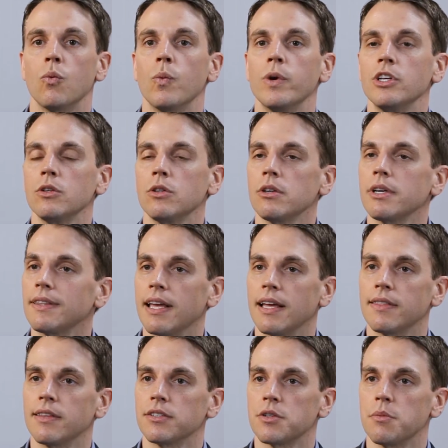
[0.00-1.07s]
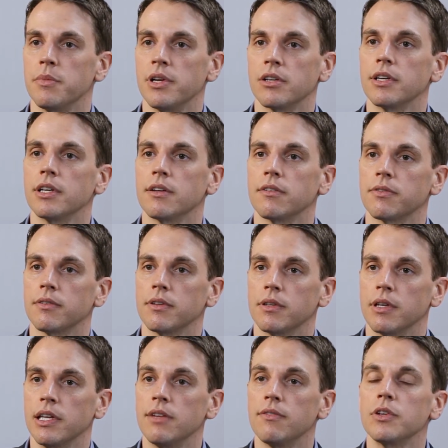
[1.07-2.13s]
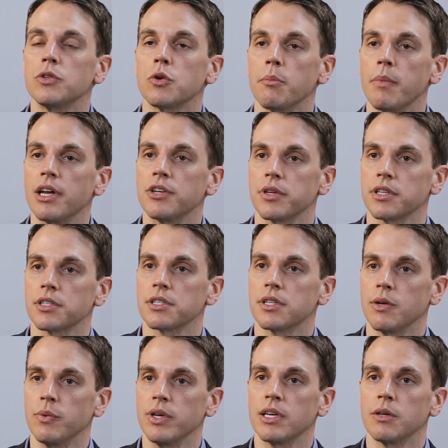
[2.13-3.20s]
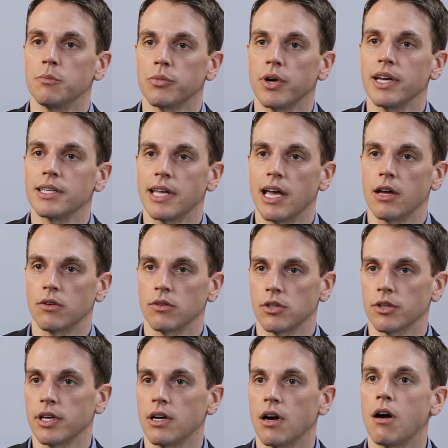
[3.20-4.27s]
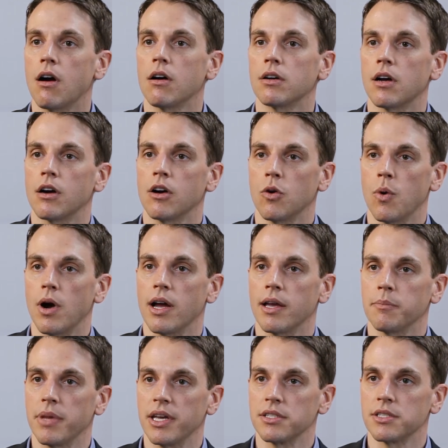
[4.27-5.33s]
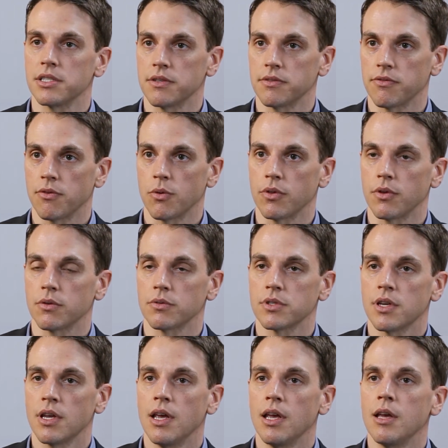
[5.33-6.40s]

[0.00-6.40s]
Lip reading: When you look at that, there's a myriad of individual metrics that we can break down and look at hard ROI basis for those.